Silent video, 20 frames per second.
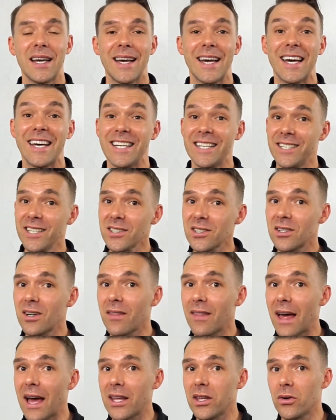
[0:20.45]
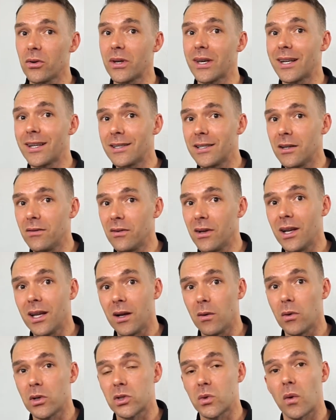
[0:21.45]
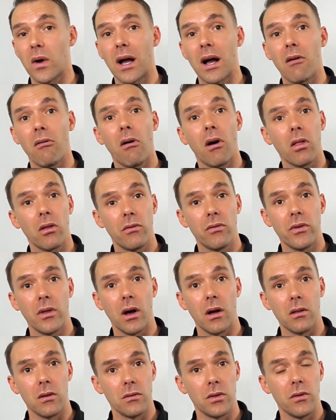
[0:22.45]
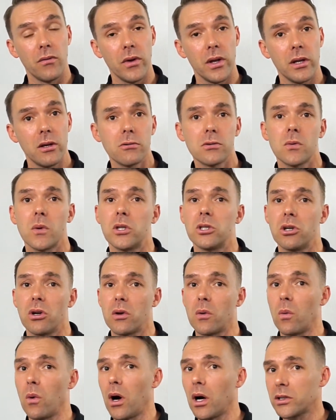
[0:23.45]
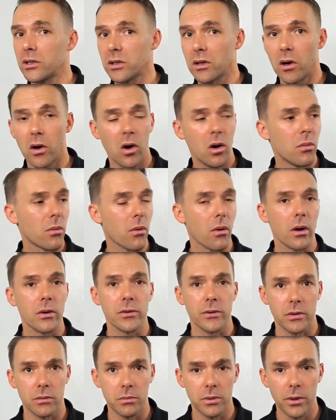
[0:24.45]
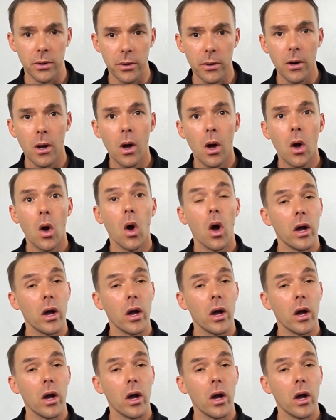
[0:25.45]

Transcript: In addition to that, you'll get a DVD, which will have all of the videos which you can watch at home or on your computer.